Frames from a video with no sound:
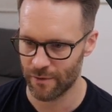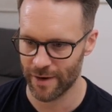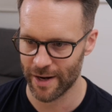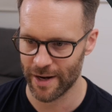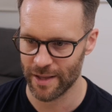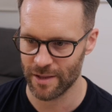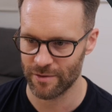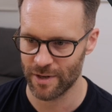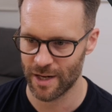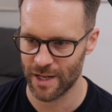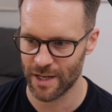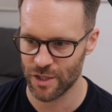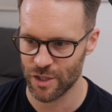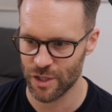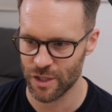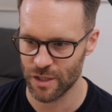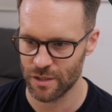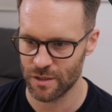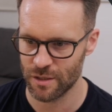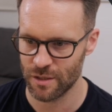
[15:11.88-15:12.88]
Create the
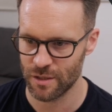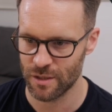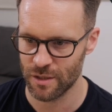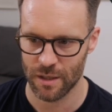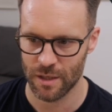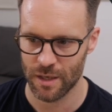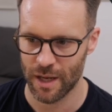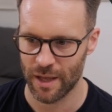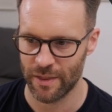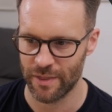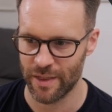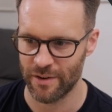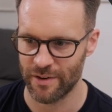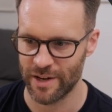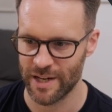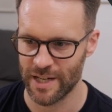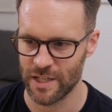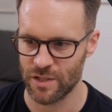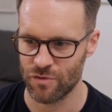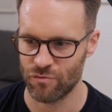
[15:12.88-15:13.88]
relation, and there
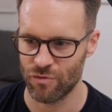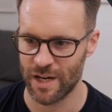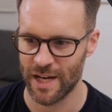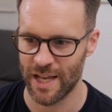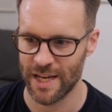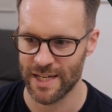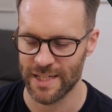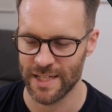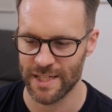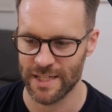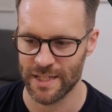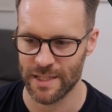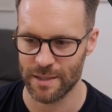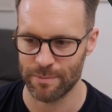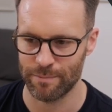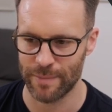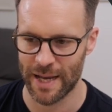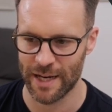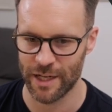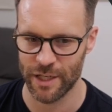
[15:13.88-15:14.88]
it is, related to
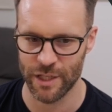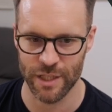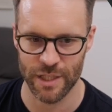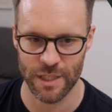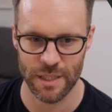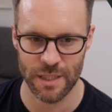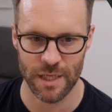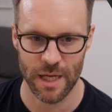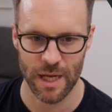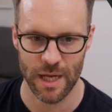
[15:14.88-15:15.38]
balance.